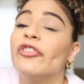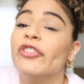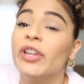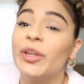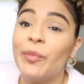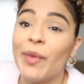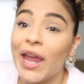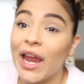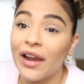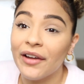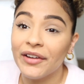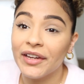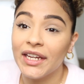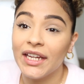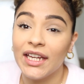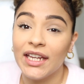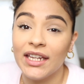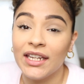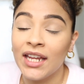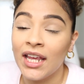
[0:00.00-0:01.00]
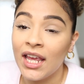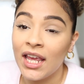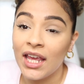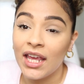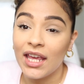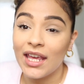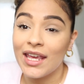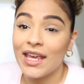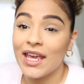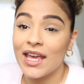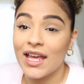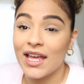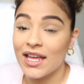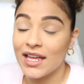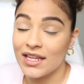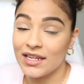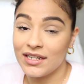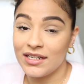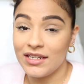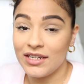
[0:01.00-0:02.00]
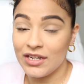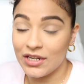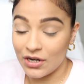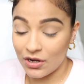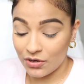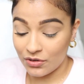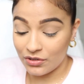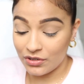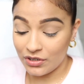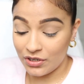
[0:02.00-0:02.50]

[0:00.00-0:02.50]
remarried and, you know,